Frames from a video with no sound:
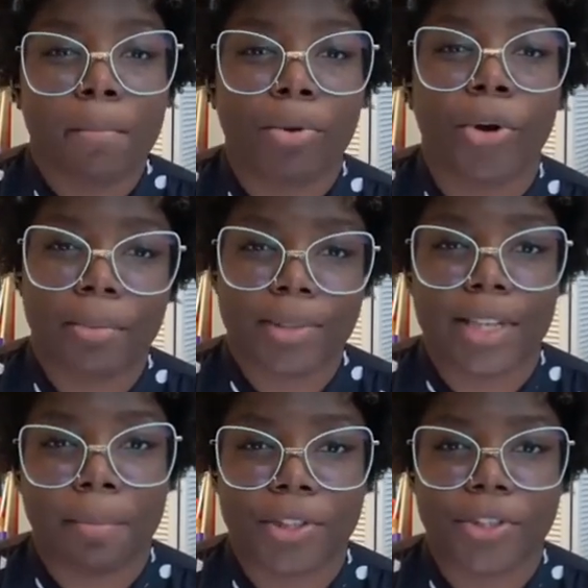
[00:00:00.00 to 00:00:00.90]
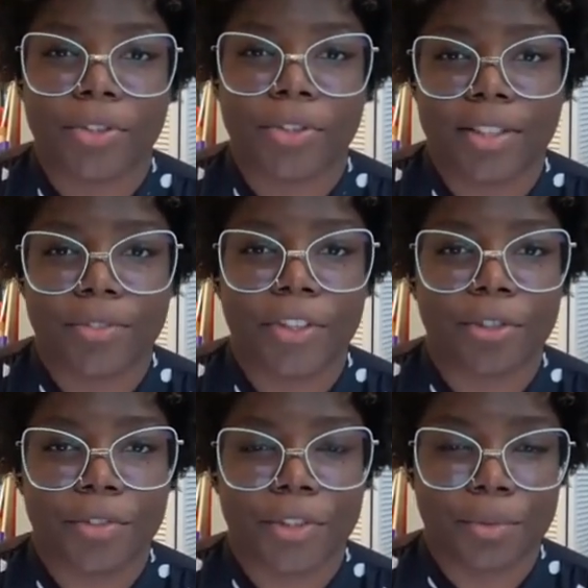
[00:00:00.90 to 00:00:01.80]
programs and opportunities for
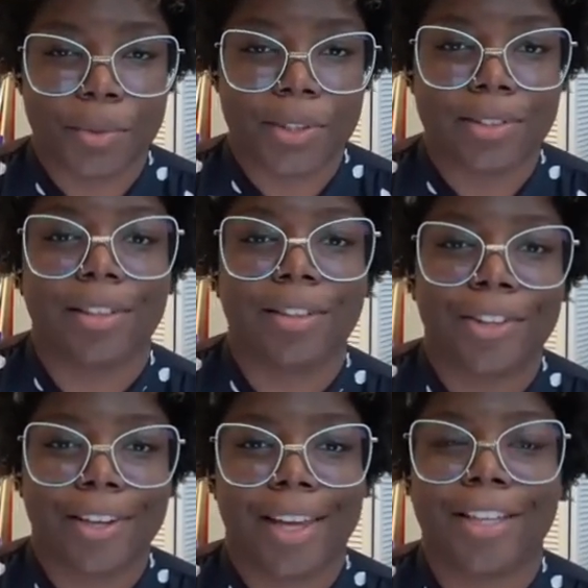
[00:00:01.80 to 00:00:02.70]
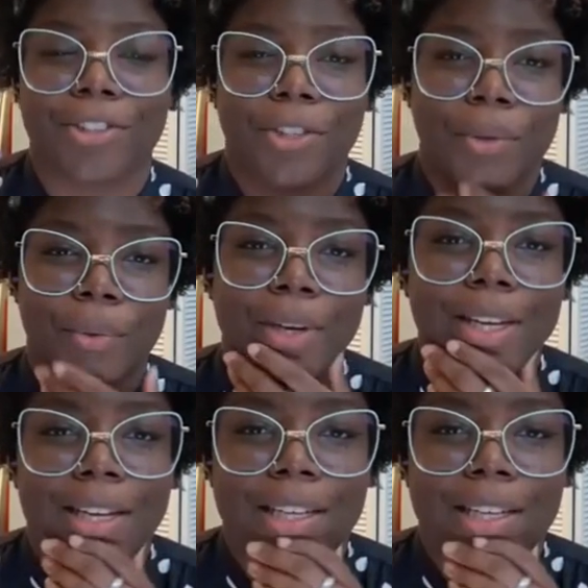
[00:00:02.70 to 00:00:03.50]
individuals looking to